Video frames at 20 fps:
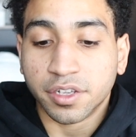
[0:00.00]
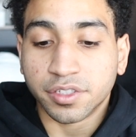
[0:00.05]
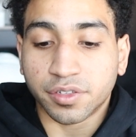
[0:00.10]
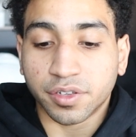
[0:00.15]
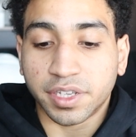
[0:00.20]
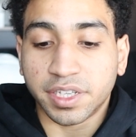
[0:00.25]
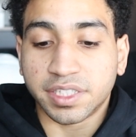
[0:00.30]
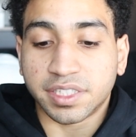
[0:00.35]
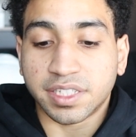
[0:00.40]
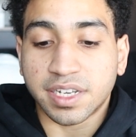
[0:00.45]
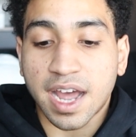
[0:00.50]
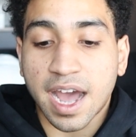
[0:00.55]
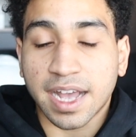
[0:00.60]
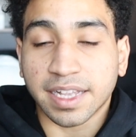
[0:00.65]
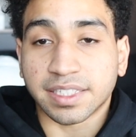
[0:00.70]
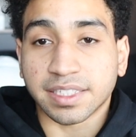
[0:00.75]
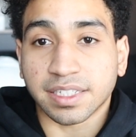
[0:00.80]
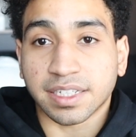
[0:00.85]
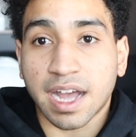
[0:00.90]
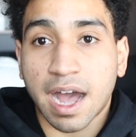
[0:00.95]
so he's
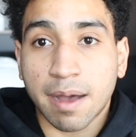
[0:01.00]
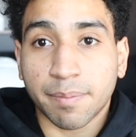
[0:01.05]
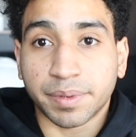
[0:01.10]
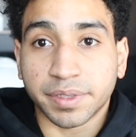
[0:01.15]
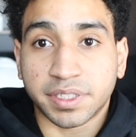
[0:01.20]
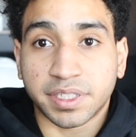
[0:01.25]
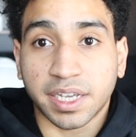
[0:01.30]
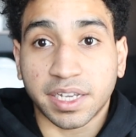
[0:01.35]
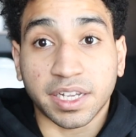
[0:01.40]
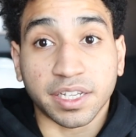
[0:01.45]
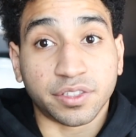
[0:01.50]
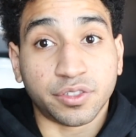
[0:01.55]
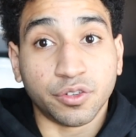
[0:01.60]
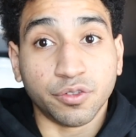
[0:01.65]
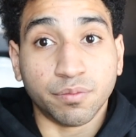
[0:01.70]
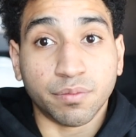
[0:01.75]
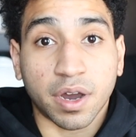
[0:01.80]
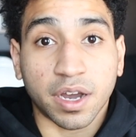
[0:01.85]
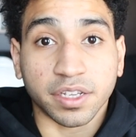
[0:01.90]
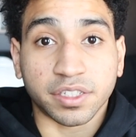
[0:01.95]
not compensating
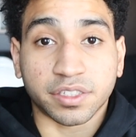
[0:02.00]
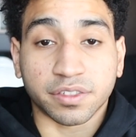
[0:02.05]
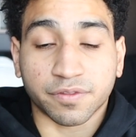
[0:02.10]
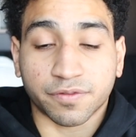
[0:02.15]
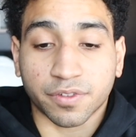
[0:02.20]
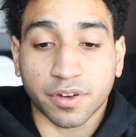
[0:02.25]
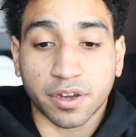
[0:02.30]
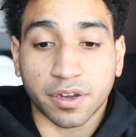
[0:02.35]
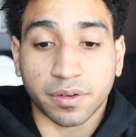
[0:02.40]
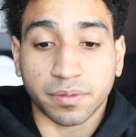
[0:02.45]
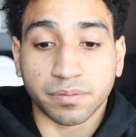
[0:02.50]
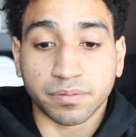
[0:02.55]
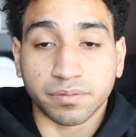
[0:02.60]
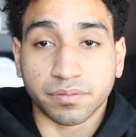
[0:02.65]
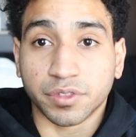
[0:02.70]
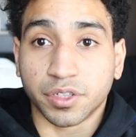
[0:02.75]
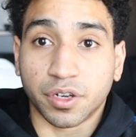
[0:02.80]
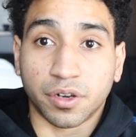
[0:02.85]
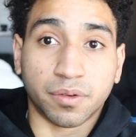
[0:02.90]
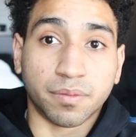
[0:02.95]
too much from,
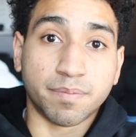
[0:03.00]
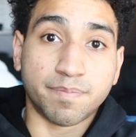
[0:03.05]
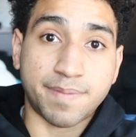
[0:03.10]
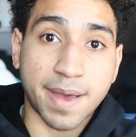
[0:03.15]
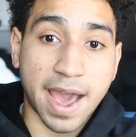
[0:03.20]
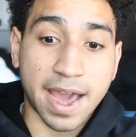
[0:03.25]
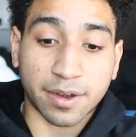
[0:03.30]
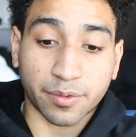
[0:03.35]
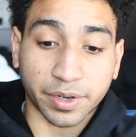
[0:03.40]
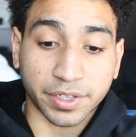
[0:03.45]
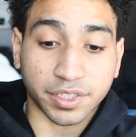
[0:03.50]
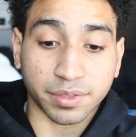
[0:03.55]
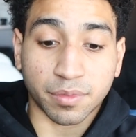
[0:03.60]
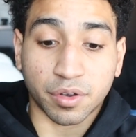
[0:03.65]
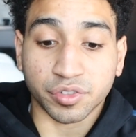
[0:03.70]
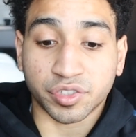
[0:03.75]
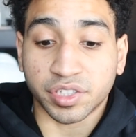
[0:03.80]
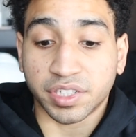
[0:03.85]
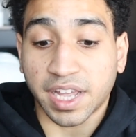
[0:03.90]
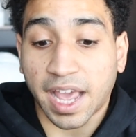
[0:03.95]
bad range of
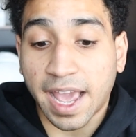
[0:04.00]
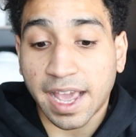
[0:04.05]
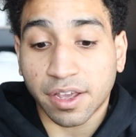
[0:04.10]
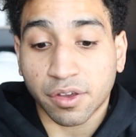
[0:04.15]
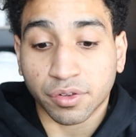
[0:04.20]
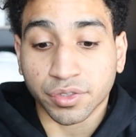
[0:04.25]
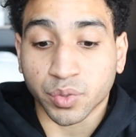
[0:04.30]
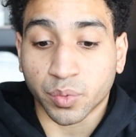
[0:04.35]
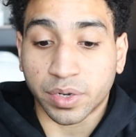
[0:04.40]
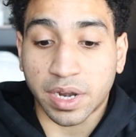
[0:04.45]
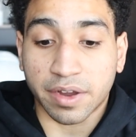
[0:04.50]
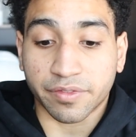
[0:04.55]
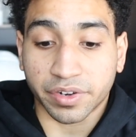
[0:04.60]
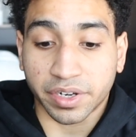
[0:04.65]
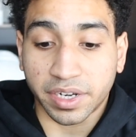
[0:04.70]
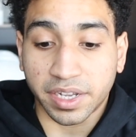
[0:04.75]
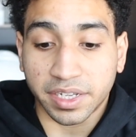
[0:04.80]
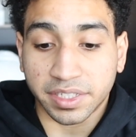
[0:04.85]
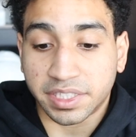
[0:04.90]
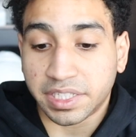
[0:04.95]
motion in the ankles or
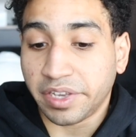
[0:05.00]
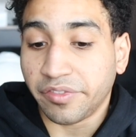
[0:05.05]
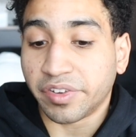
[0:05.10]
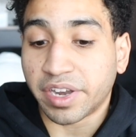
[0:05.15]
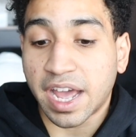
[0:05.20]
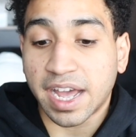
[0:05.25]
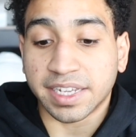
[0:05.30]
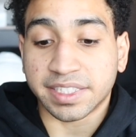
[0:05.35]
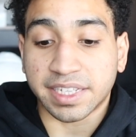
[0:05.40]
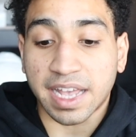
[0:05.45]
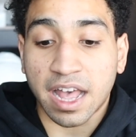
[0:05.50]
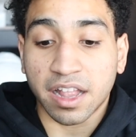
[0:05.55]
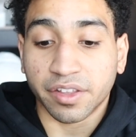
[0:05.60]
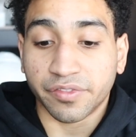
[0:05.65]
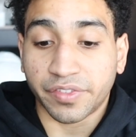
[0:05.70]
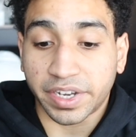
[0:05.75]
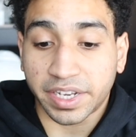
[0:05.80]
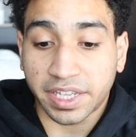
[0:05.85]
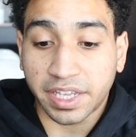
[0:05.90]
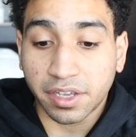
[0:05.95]
whatever it is. He even has
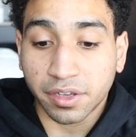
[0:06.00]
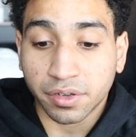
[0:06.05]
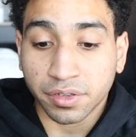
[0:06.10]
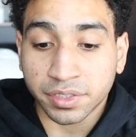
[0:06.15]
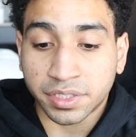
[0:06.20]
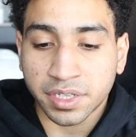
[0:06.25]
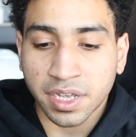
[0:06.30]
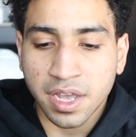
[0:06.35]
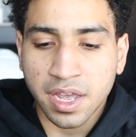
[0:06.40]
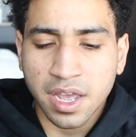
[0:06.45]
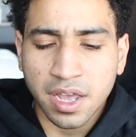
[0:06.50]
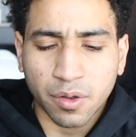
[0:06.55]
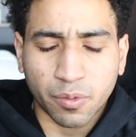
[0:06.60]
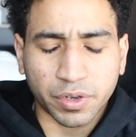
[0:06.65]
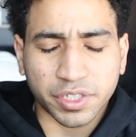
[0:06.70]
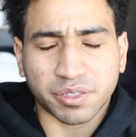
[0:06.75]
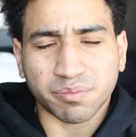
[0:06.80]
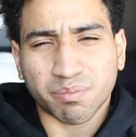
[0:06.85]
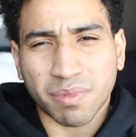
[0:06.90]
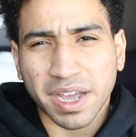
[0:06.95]
elevated heels,
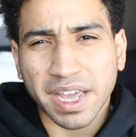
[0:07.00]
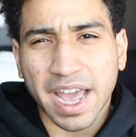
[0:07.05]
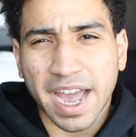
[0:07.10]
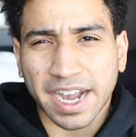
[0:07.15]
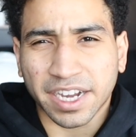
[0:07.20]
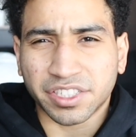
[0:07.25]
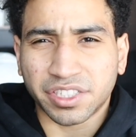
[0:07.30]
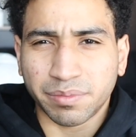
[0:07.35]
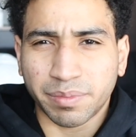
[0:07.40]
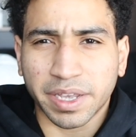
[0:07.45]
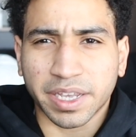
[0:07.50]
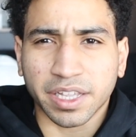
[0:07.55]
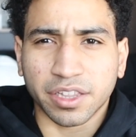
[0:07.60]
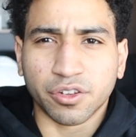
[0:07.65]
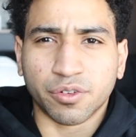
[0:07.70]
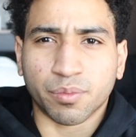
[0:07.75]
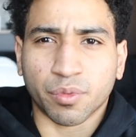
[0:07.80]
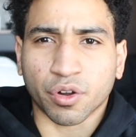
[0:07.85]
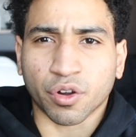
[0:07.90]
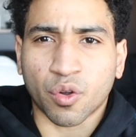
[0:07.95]
which might actually make it a
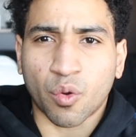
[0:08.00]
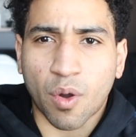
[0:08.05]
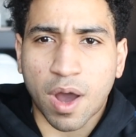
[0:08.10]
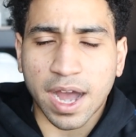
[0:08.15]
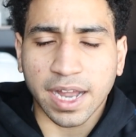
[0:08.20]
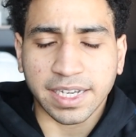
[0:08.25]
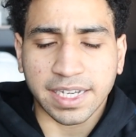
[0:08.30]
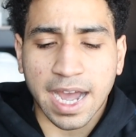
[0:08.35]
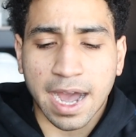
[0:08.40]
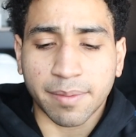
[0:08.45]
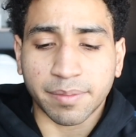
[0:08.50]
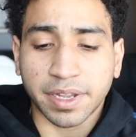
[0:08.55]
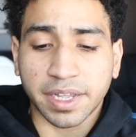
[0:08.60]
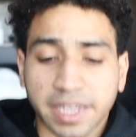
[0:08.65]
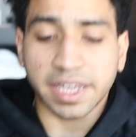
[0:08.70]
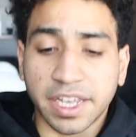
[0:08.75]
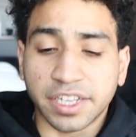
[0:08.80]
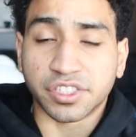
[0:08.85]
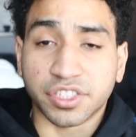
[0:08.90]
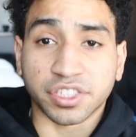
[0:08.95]
little more quad
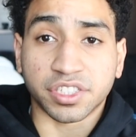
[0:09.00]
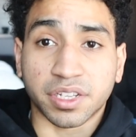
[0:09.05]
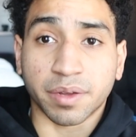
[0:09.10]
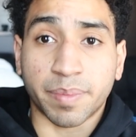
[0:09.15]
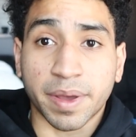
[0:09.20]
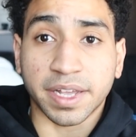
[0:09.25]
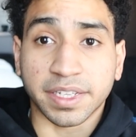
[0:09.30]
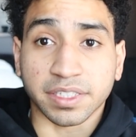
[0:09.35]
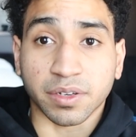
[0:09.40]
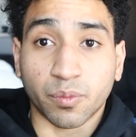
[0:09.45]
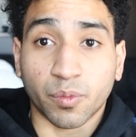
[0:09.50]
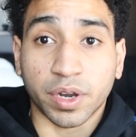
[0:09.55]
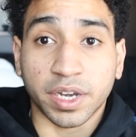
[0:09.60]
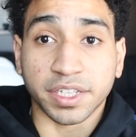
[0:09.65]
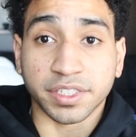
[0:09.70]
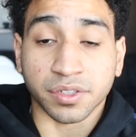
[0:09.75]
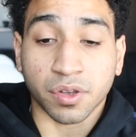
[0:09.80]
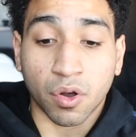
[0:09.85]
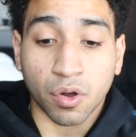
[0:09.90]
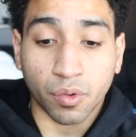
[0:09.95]
dominant. It just depends on what
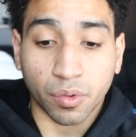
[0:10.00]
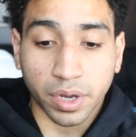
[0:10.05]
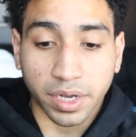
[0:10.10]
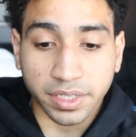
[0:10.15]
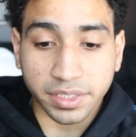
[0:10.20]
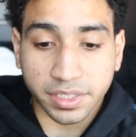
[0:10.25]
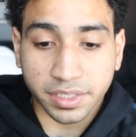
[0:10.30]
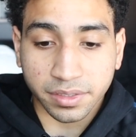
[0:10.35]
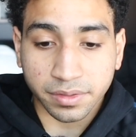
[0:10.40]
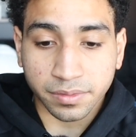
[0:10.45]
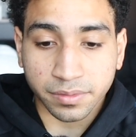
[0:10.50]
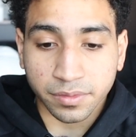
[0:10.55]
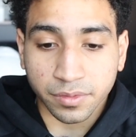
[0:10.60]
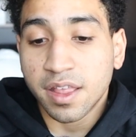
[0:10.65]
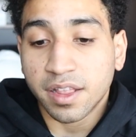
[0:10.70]
his goal was.